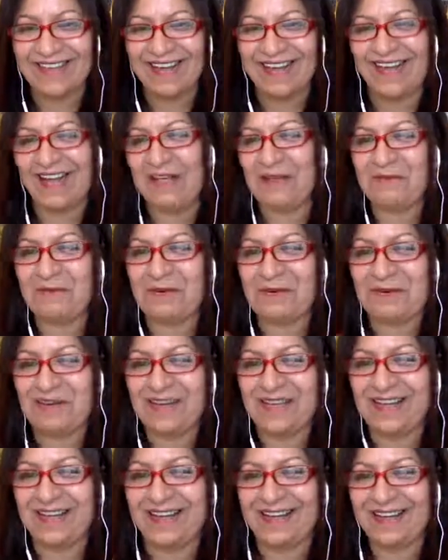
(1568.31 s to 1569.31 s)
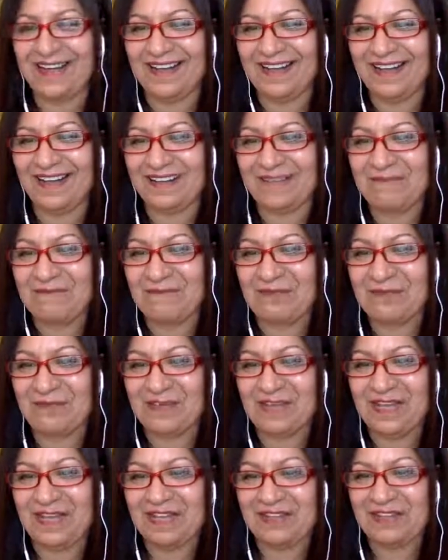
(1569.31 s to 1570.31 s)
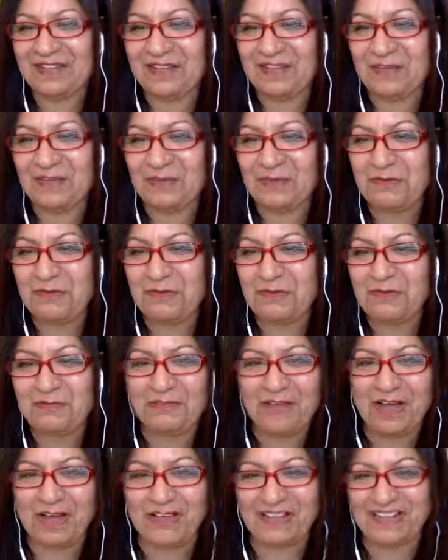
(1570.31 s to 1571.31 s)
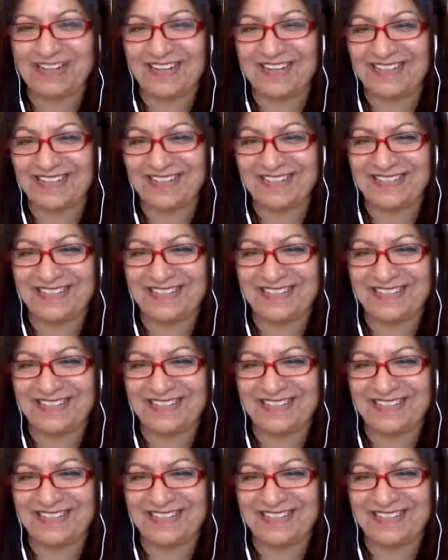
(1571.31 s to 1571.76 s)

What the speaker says: Hi, Maria. I'm glad that you found us.